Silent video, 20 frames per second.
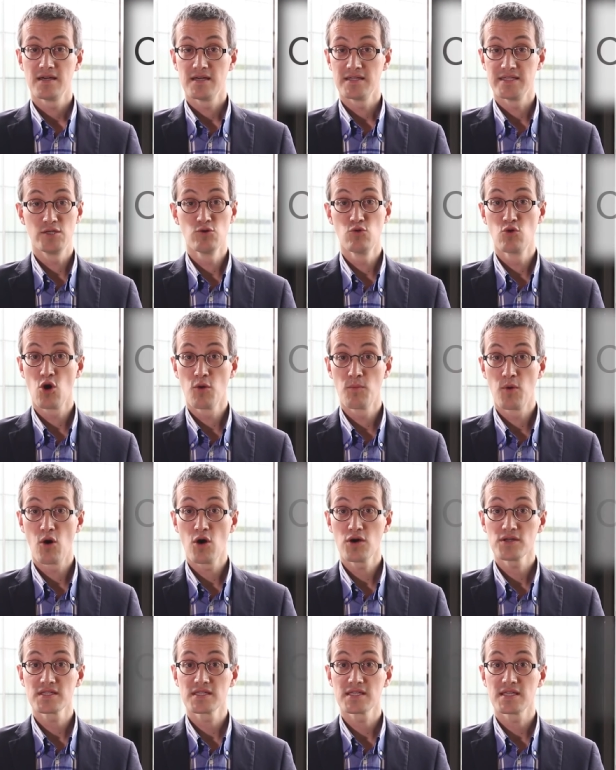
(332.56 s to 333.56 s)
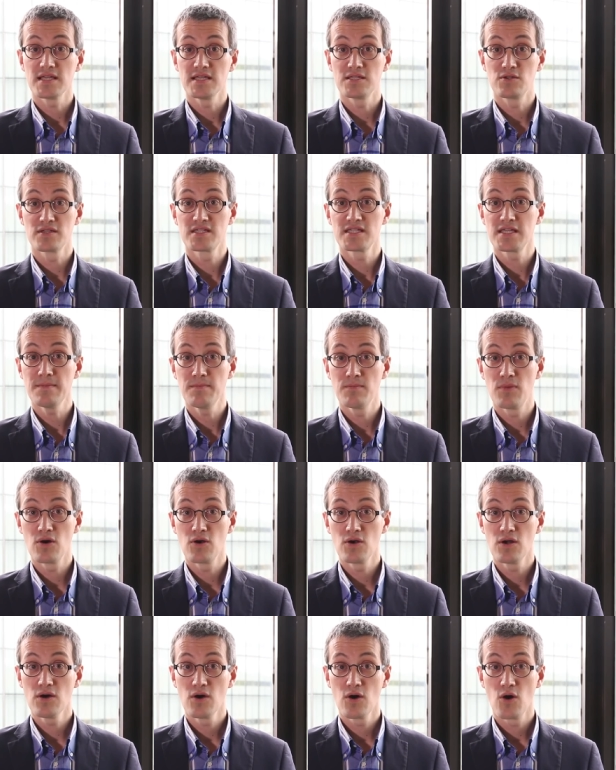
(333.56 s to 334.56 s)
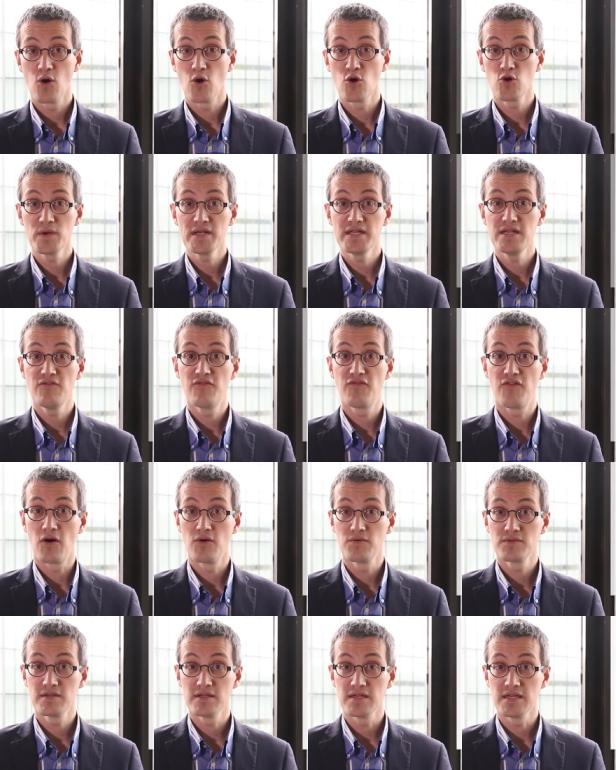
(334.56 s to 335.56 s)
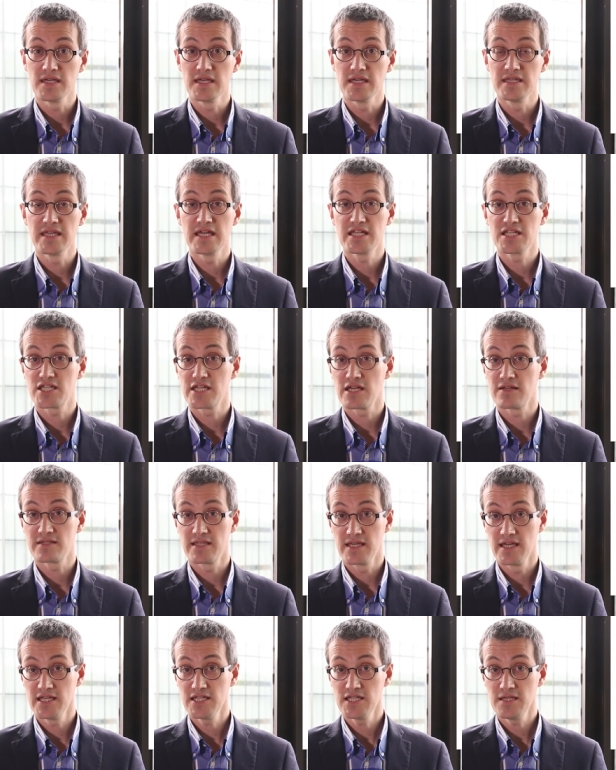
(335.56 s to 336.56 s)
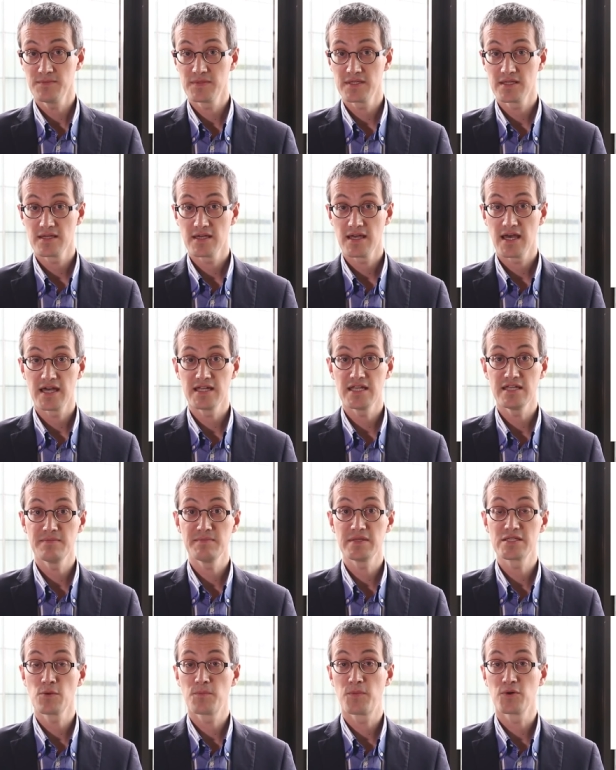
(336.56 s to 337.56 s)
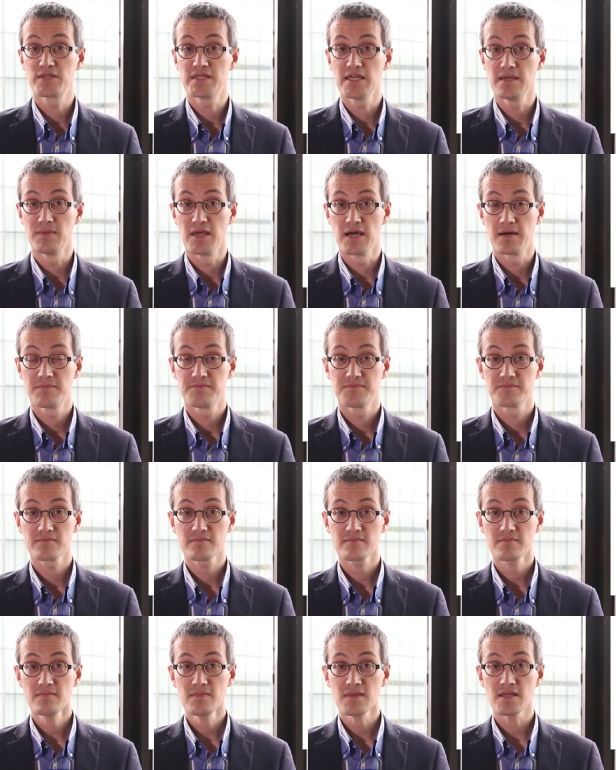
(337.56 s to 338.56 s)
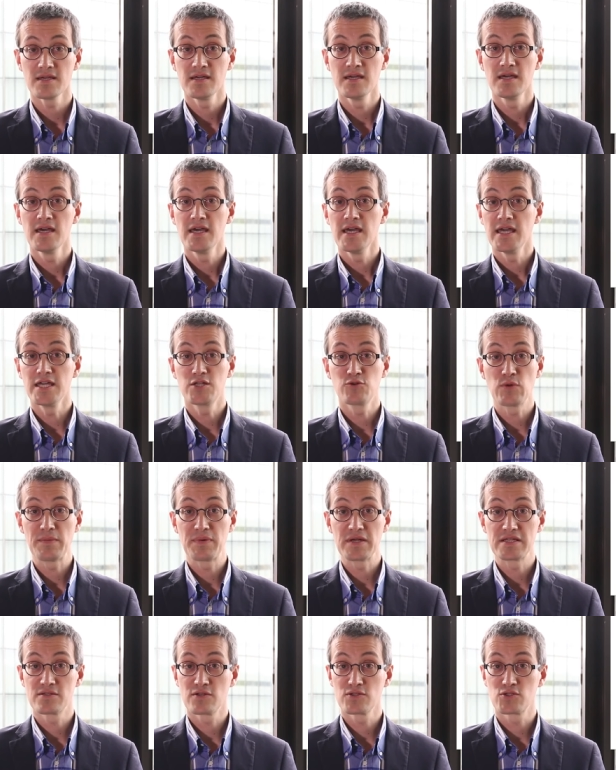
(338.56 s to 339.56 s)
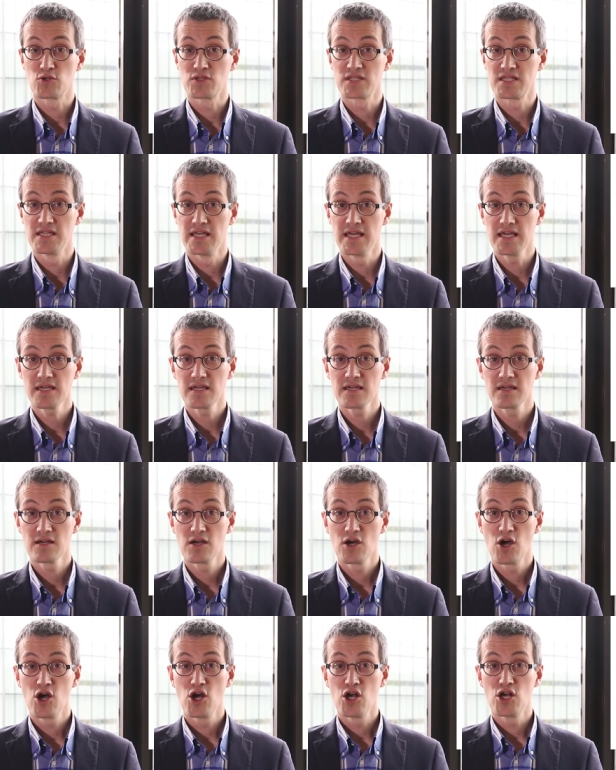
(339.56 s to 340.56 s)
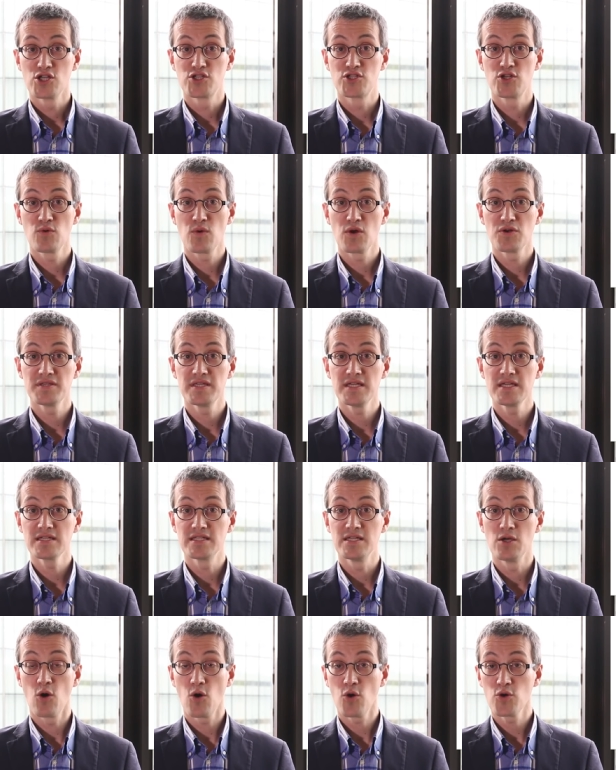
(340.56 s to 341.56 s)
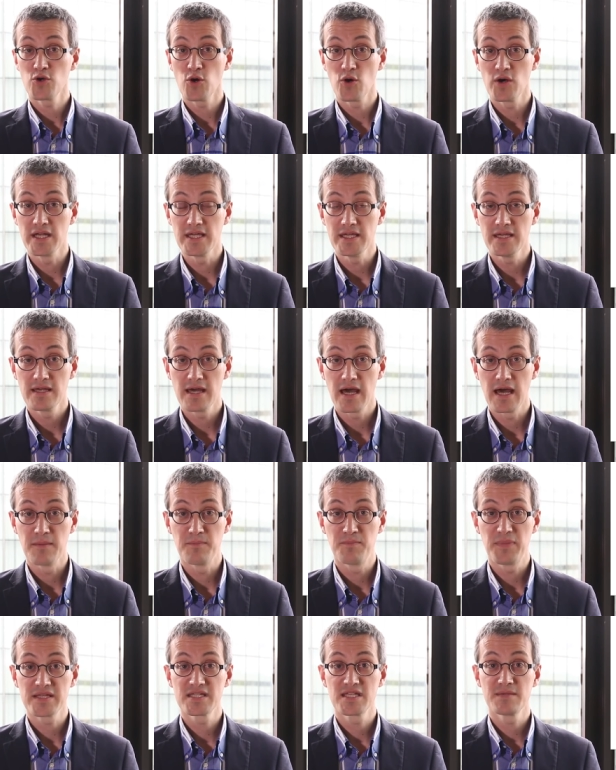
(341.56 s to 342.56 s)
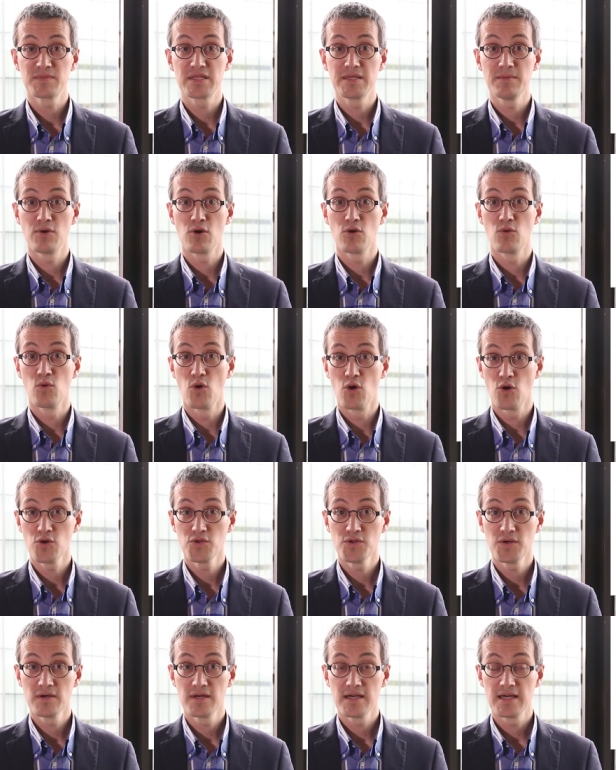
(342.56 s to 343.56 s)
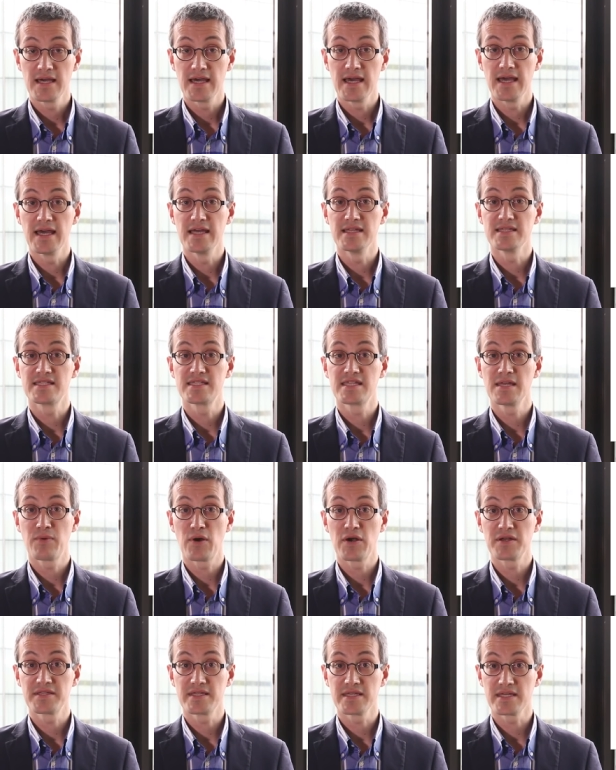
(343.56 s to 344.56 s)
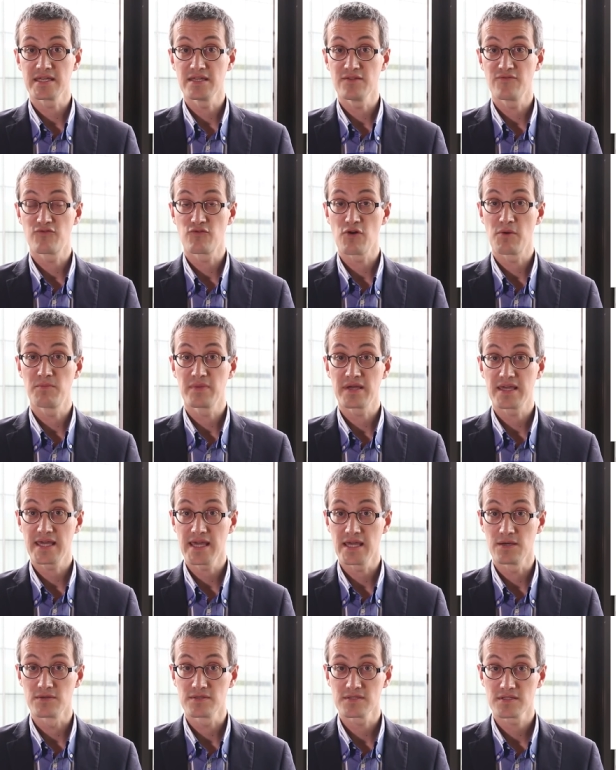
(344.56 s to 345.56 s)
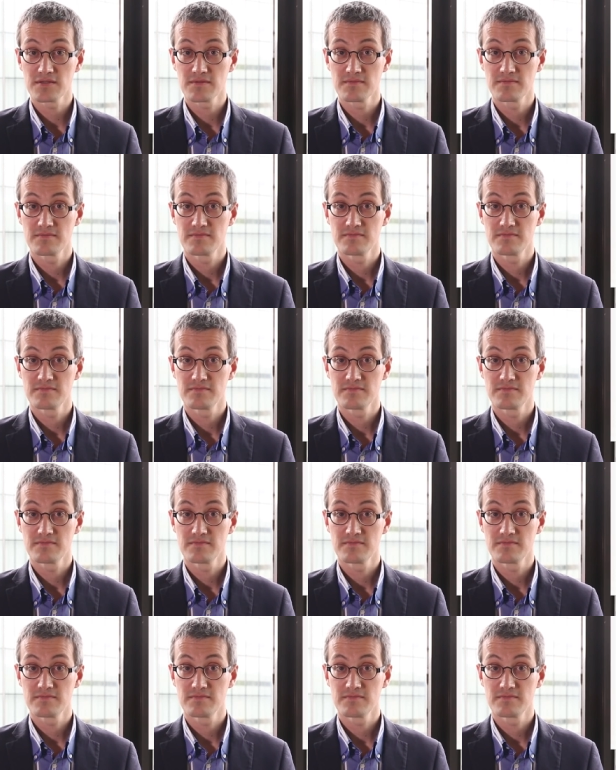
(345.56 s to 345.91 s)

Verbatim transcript: The Ouroboros is a symbol already found in ancient Egypt and in Mesopotamia. It represents a snake surrounding the orderly and perceptible world and separating it from chaos.